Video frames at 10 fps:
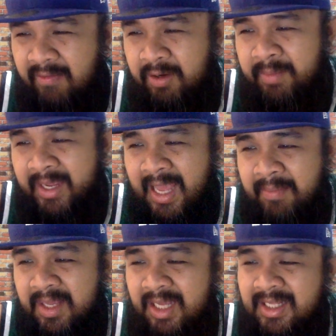For
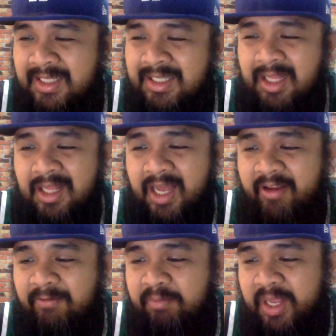Miami Heat, I see a
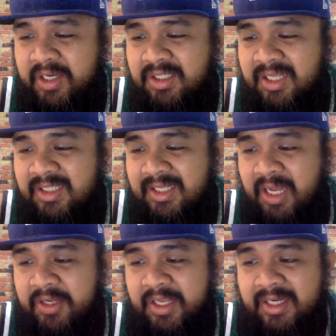lot of players listed
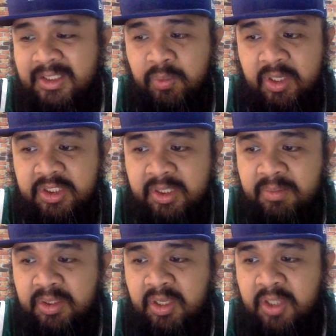down here as questionable,